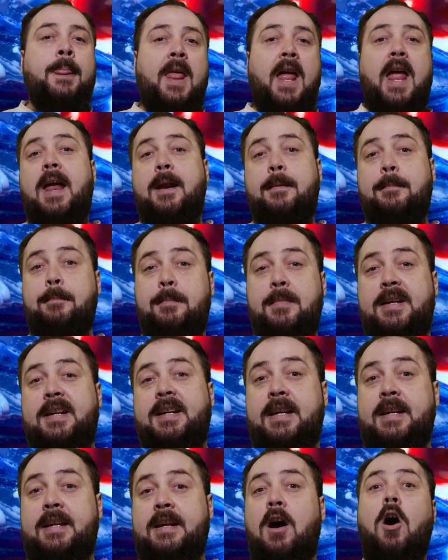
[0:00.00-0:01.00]
and
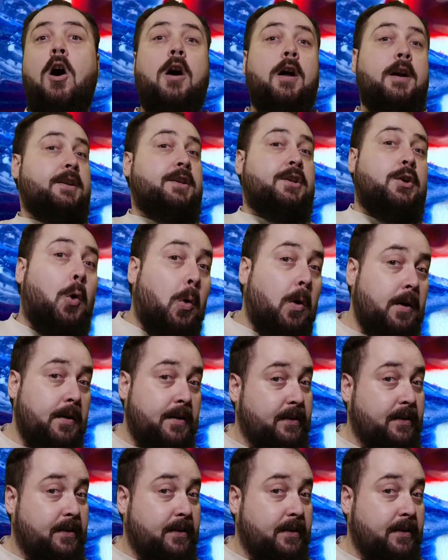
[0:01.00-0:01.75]
me on your